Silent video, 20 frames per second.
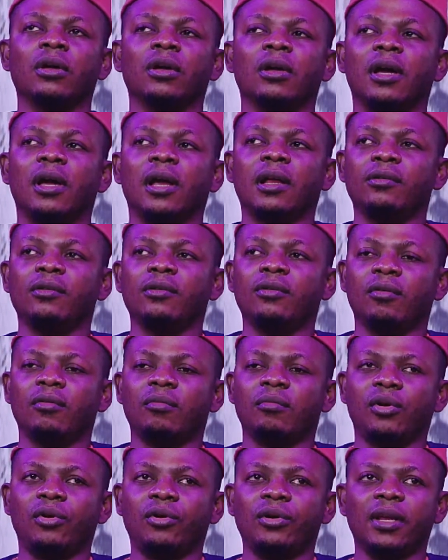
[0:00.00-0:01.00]
and you know,
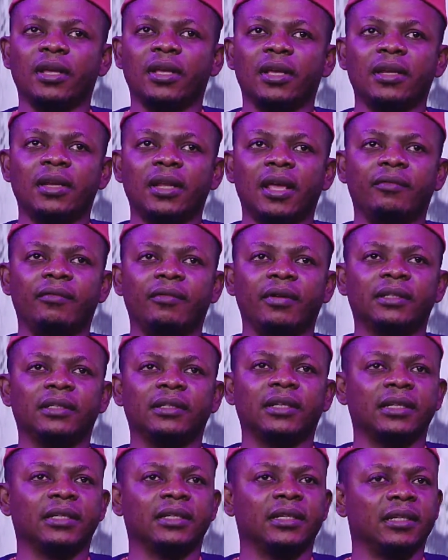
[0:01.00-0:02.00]
Monday in every
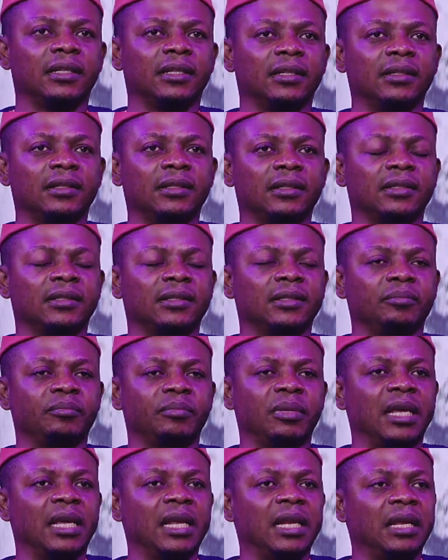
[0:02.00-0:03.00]
setting is the
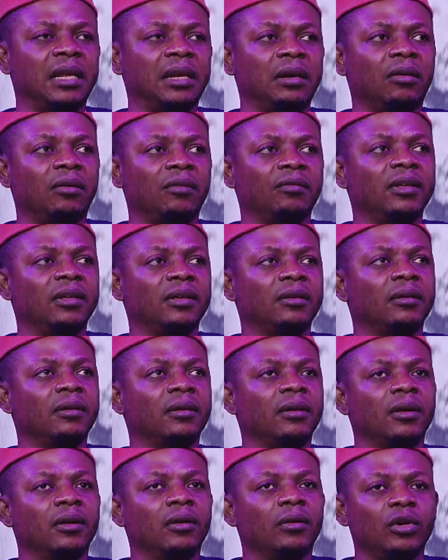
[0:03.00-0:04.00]
beginning of the,
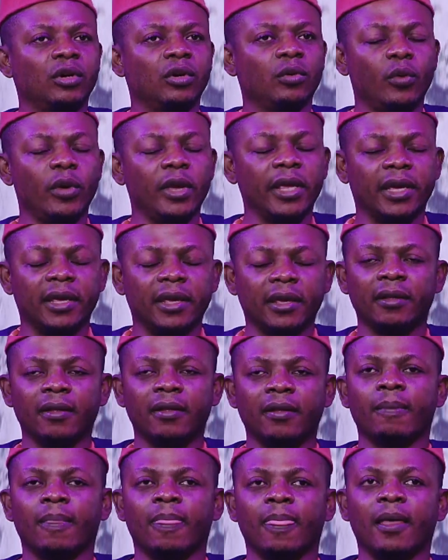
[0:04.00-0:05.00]
the week
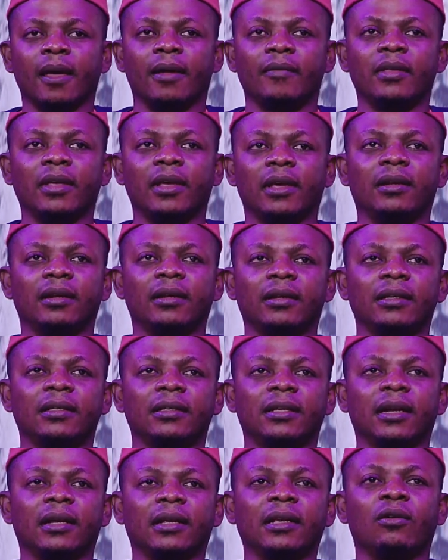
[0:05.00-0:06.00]
and then it's
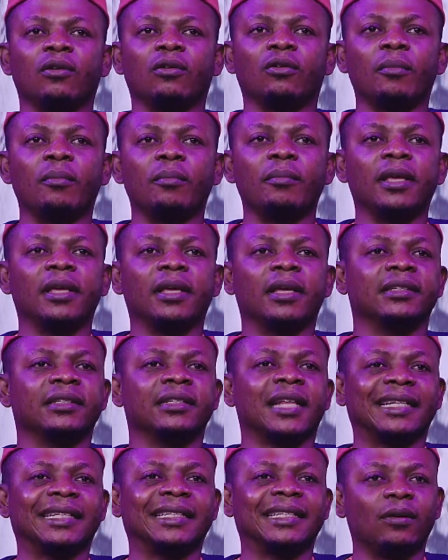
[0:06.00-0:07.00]
an economic
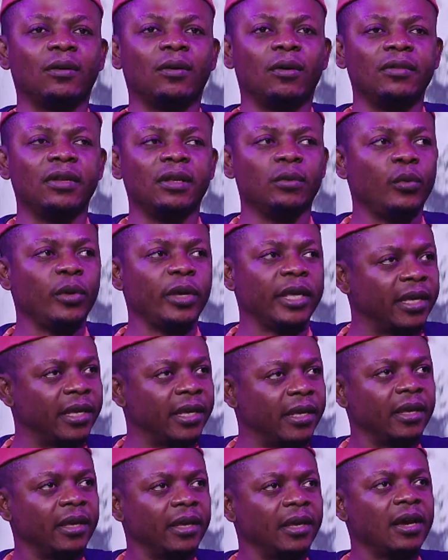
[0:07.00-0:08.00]
starting of the week.
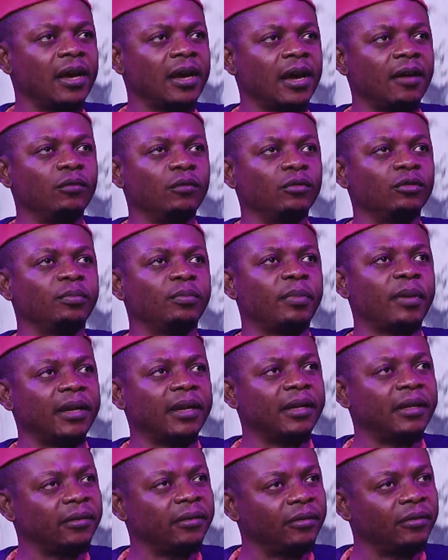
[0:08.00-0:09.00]
I haven't
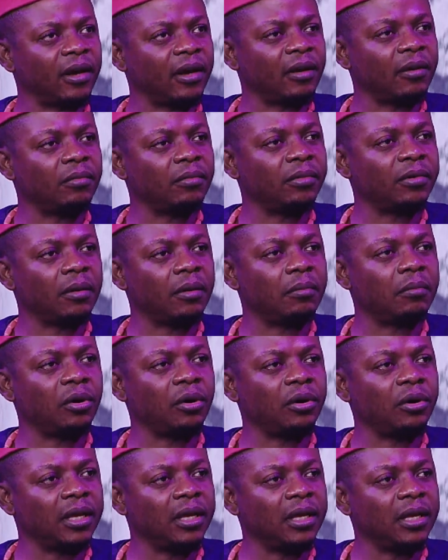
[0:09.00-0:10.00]
spent your, your
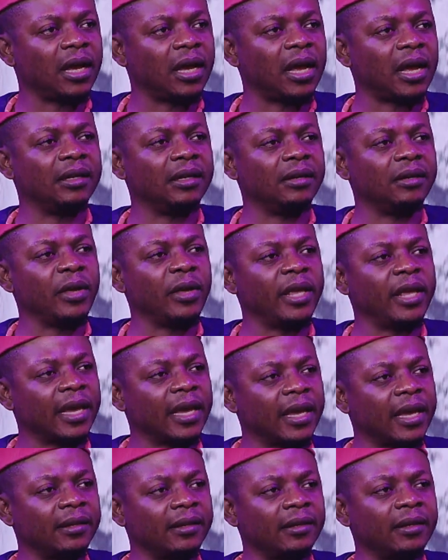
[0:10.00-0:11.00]
money at the
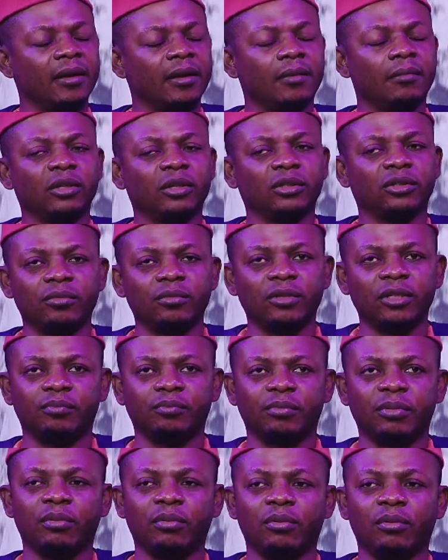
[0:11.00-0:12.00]
weekend. Most of these
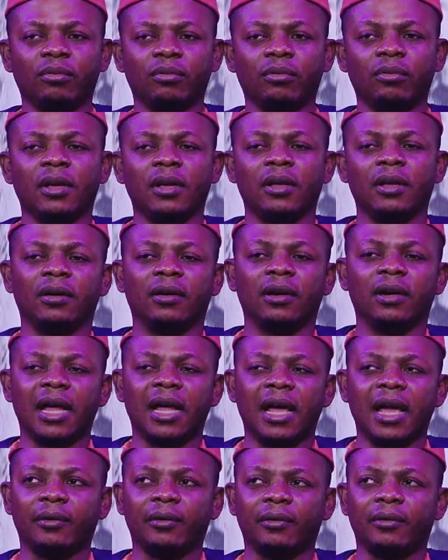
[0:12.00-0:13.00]
people
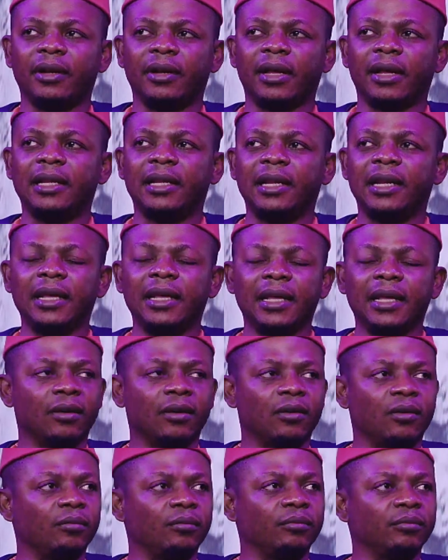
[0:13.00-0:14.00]
rely on their daily
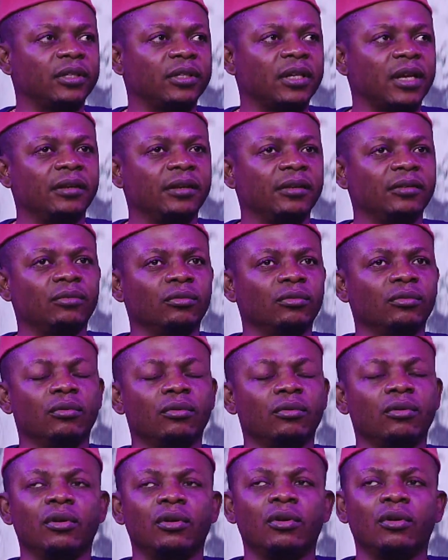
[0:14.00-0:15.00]
incomes, and you
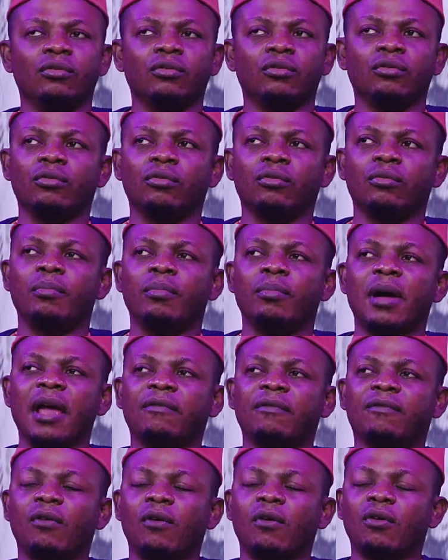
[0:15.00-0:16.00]
you by
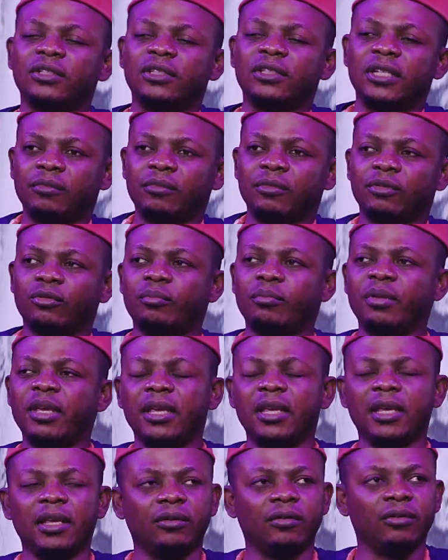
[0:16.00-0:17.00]
force them to be
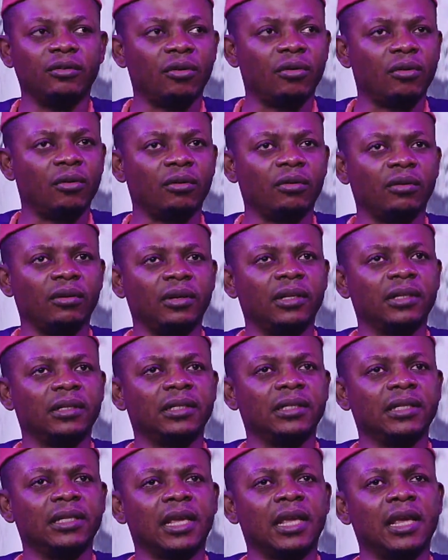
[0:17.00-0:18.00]
indoor is
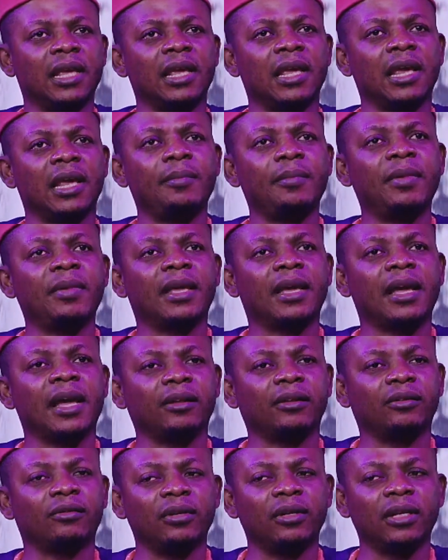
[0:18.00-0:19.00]

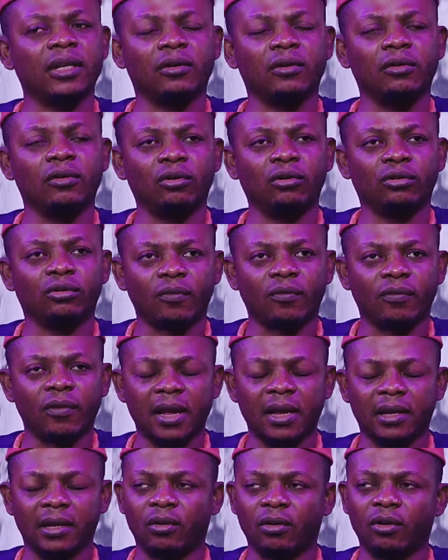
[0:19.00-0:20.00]
cut to the growth of our
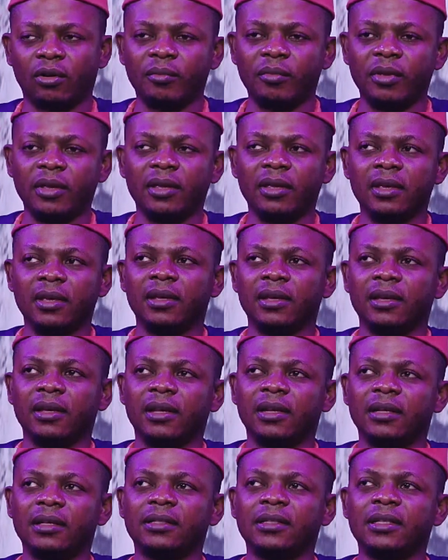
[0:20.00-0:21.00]
economy.
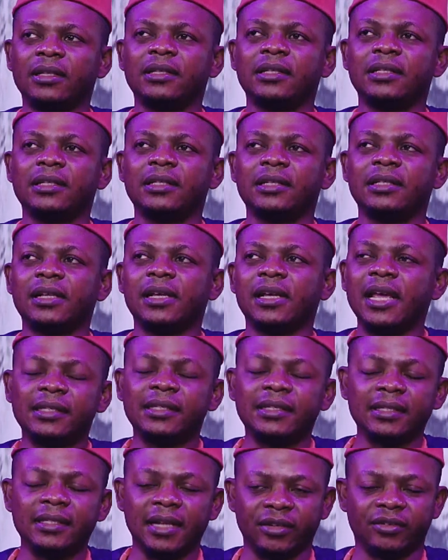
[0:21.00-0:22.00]
It is, it is
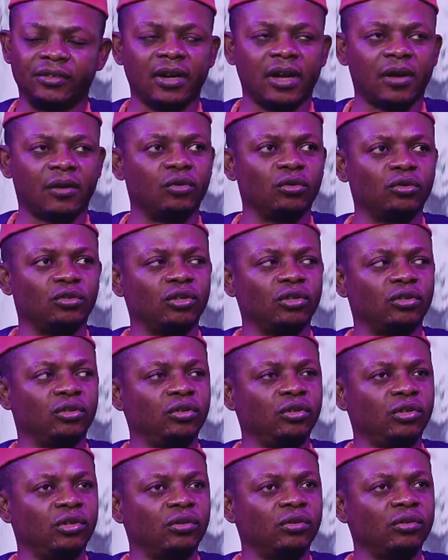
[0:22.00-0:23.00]
against the Nigeria
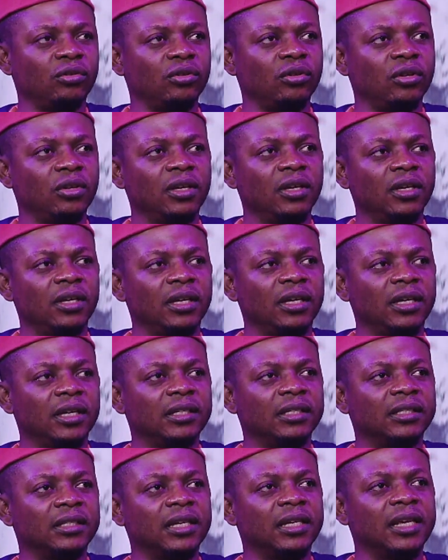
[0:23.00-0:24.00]
constitutions. It
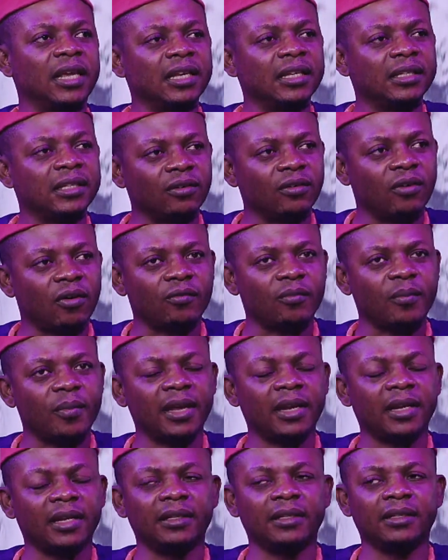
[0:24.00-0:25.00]
is against the
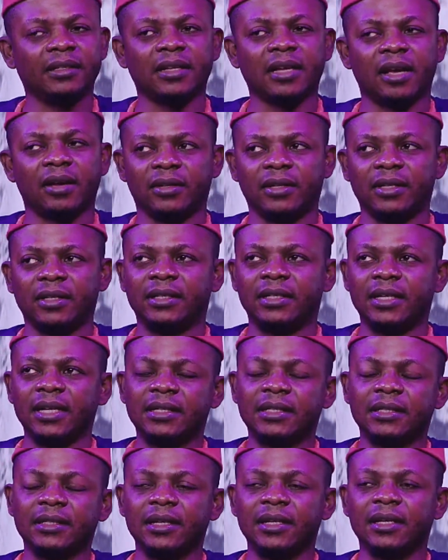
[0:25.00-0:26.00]
government in the southeast
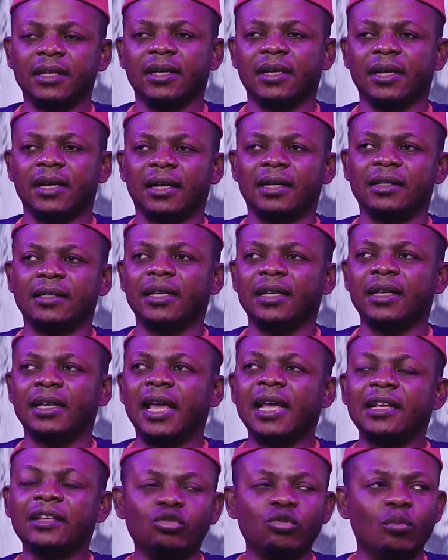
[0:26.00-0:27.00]
states, and it's
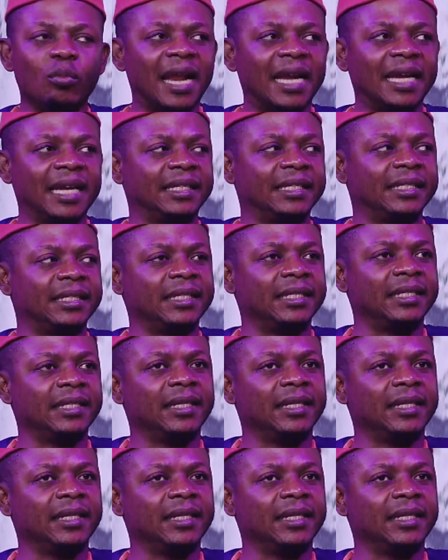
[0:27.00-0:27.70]
against humanity,